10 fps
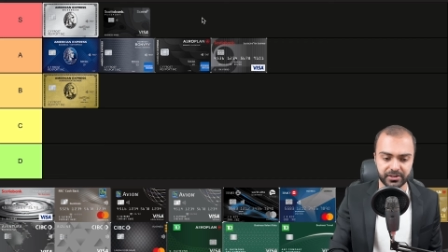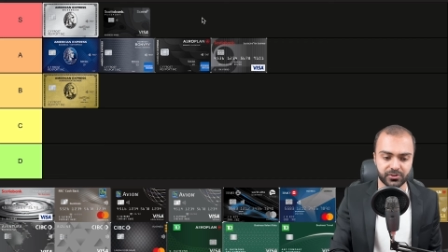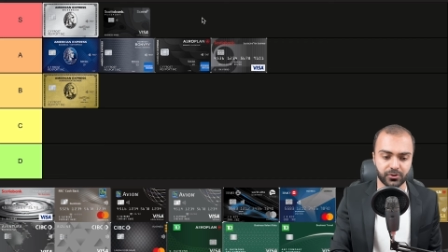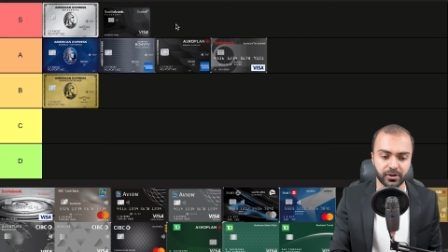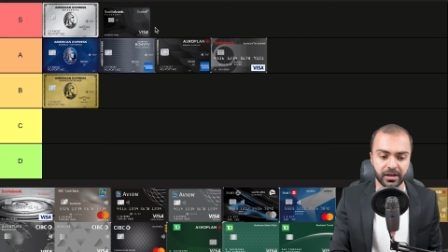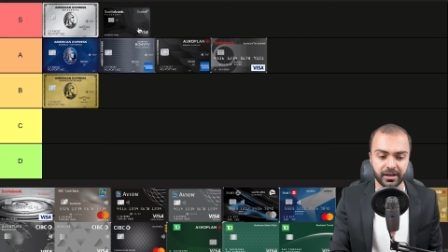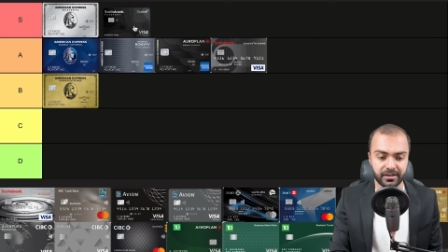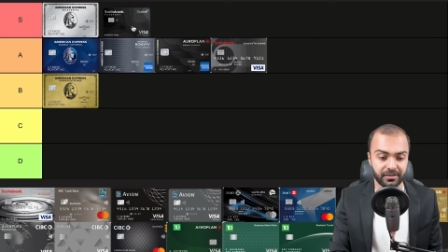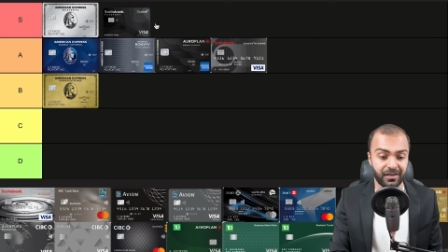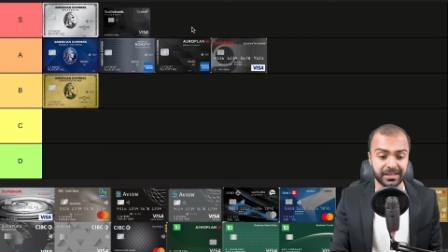So
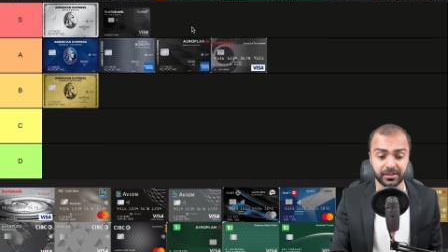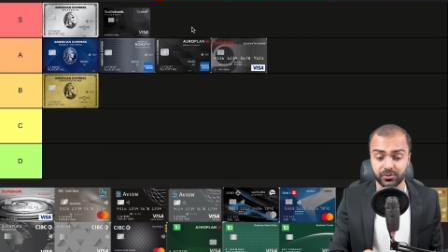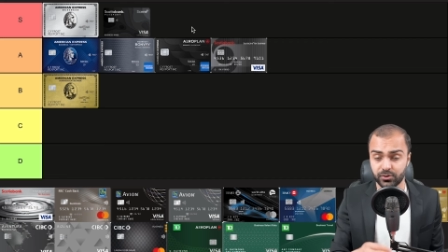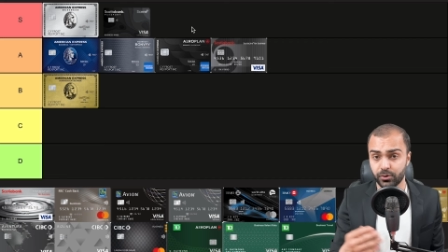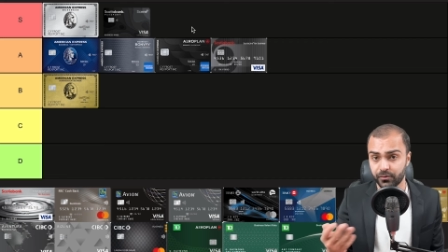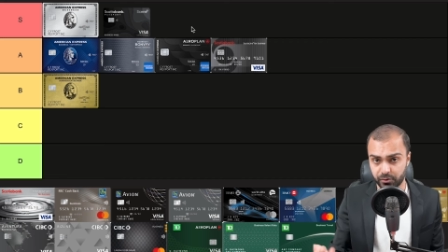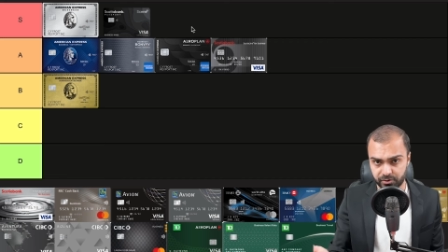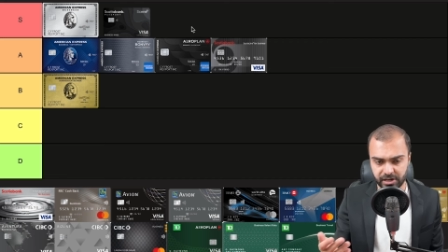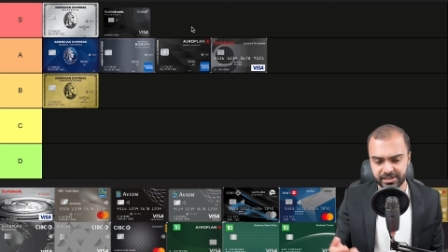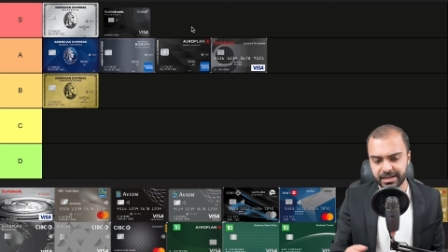the fact that there's no foreign
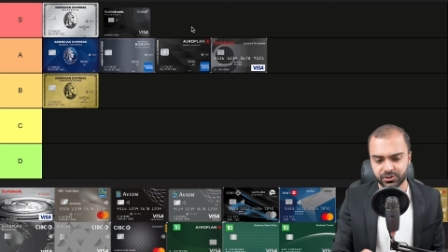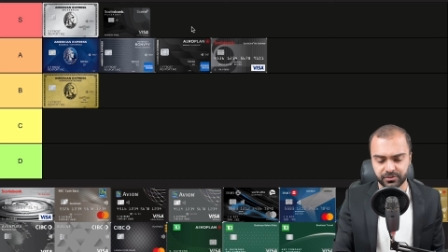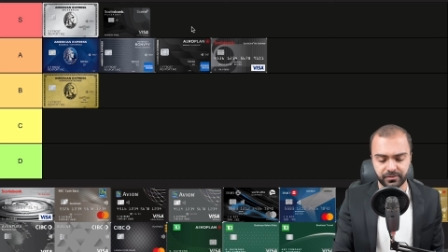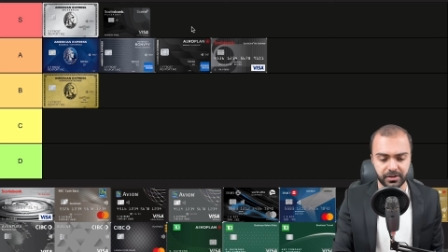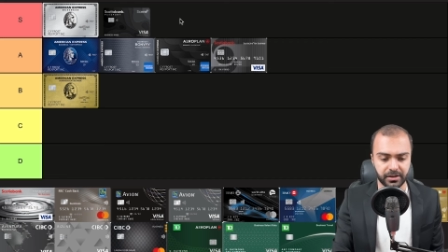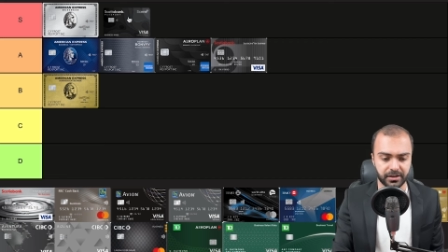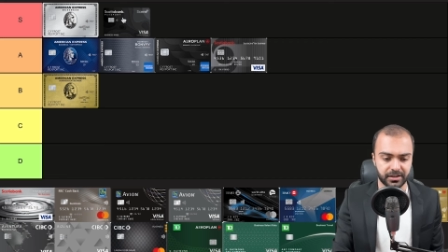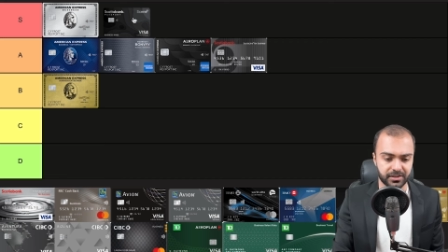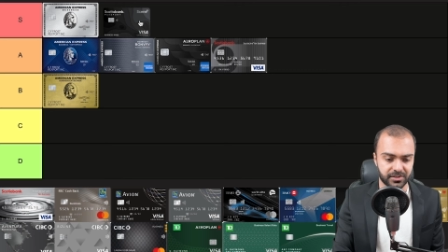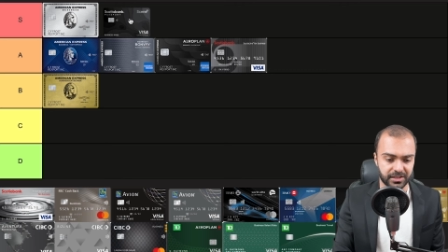transaction fee
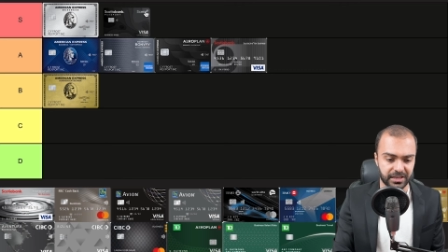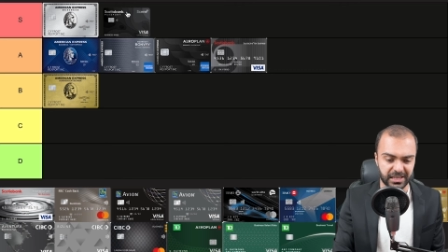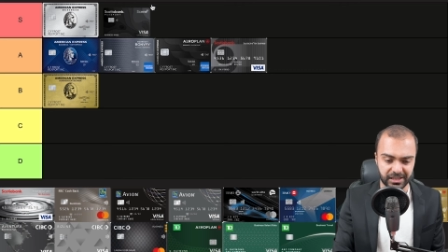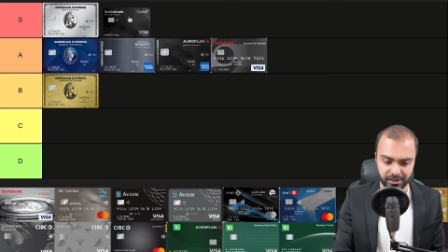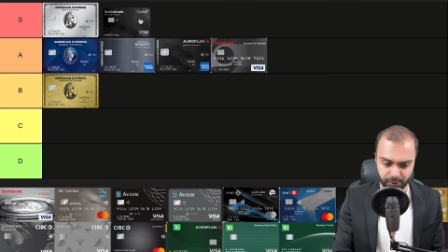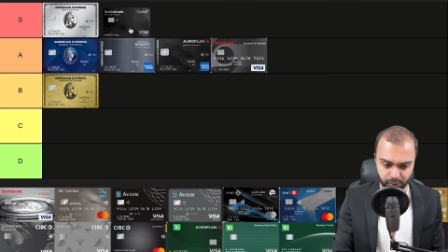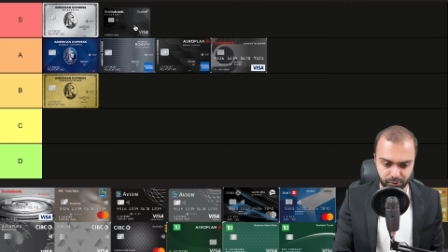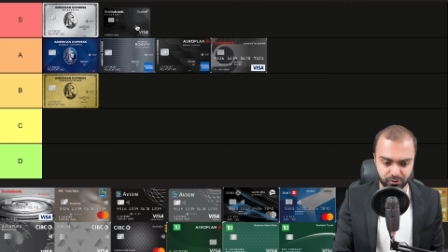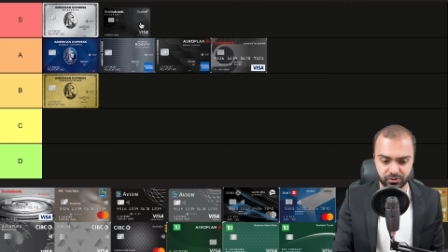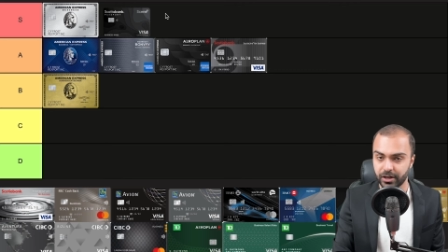is a
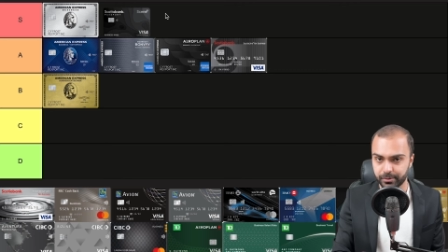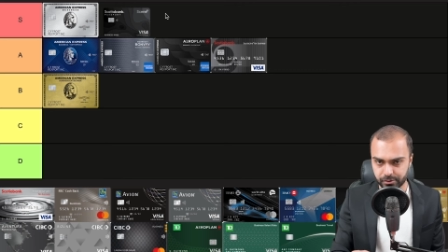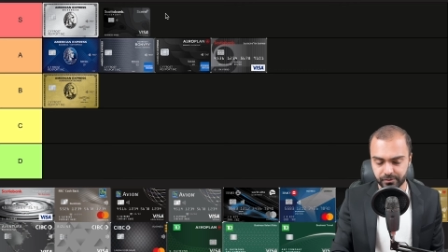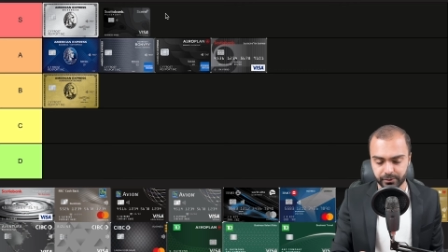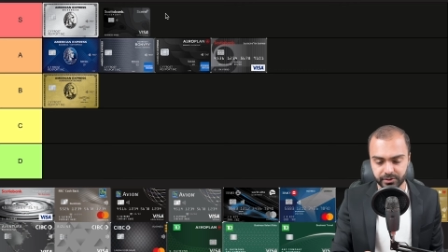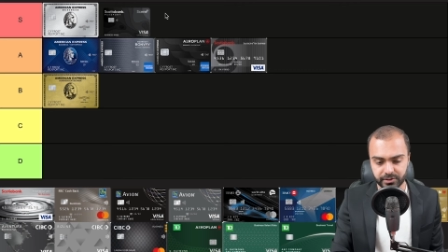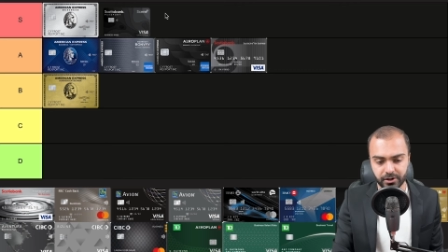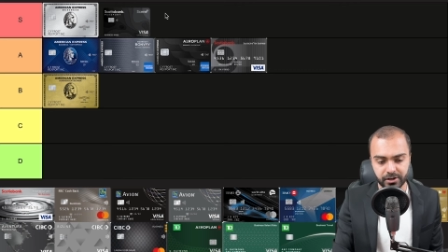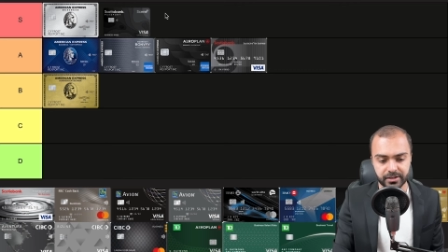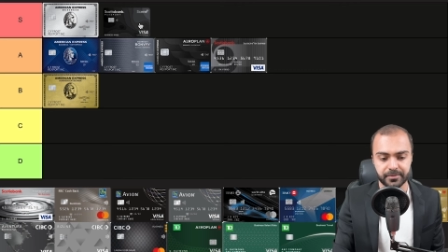huge W for this
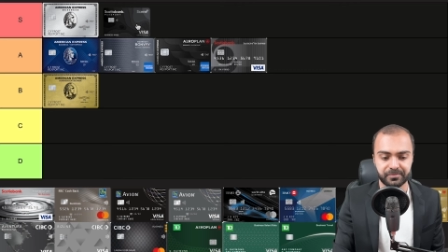card.